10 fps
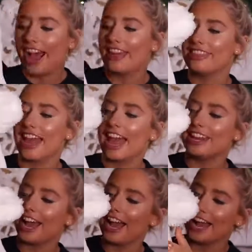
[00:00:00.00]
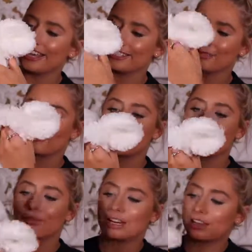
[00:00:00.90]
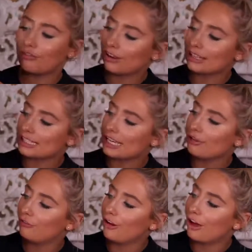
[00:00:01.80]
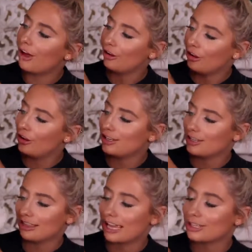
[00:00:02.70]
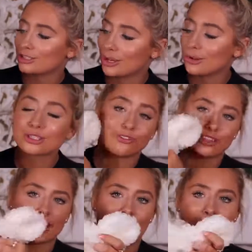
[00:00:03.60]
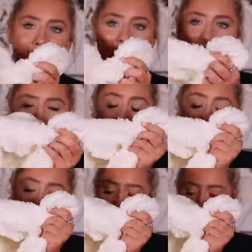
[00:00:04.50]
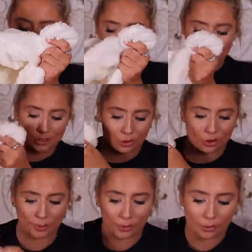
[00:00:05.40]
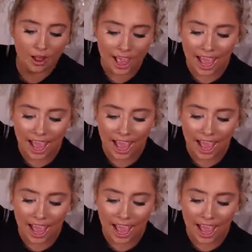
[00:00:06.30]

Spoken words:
and then it has a really, really fuzzy fur hood that is so soft again with little ears, which is so adorable.